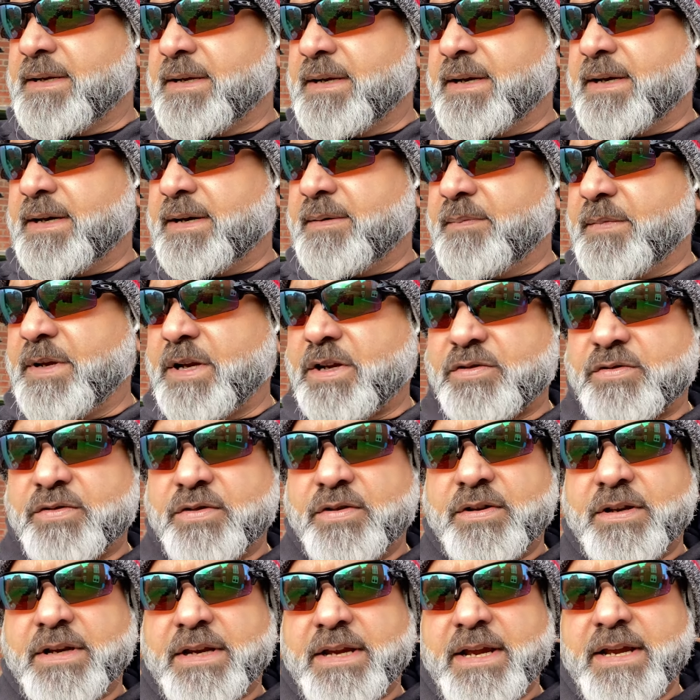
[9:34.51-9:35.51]
Uh, make
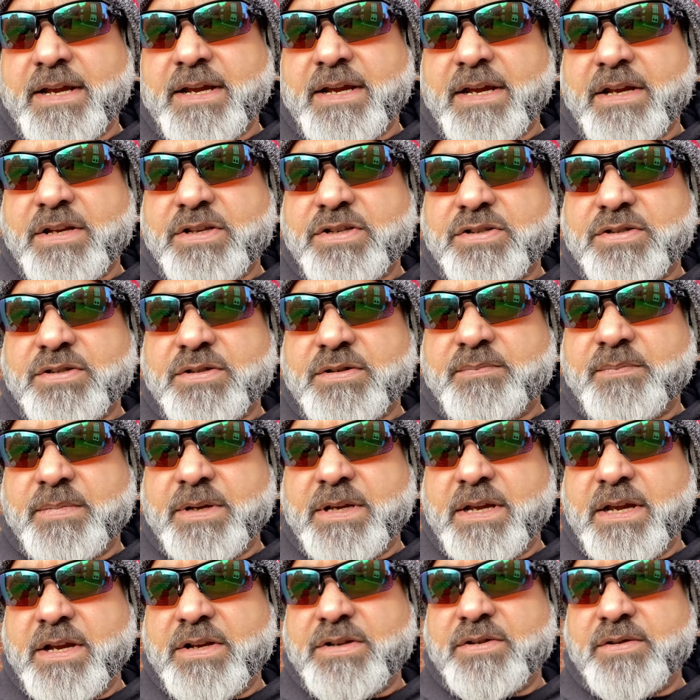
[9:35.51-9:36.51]
sure your KH,
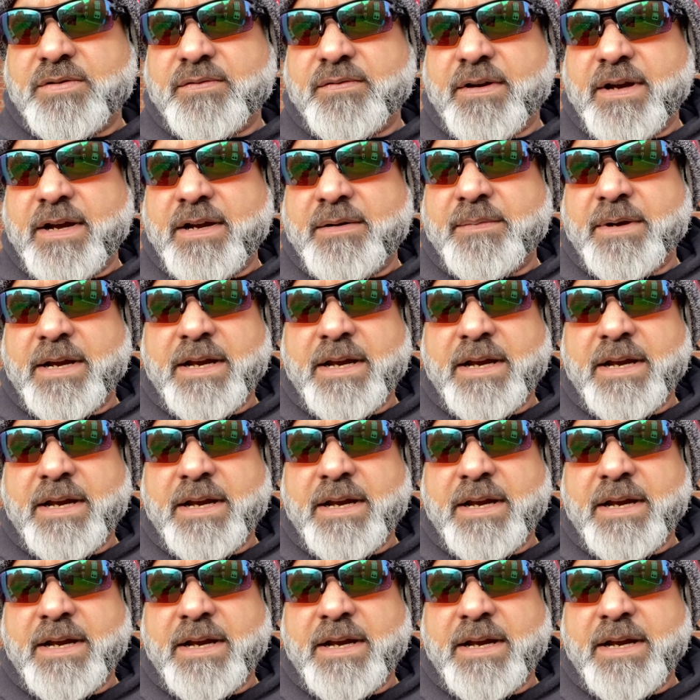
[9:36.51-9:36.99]
pH is fine.